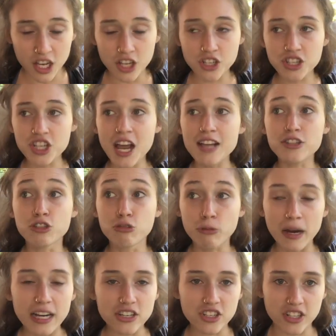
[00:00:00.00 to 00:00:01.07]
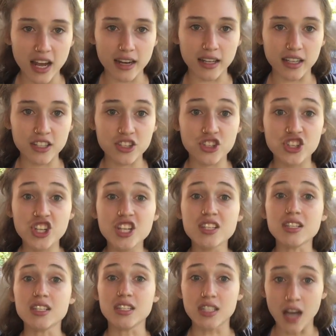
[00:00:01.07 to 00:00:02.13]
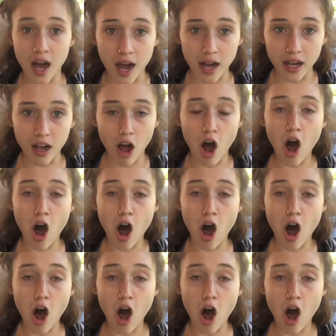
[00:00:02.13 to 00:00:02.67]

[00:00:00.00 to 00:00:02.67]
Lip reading: She has great genetics. She's young.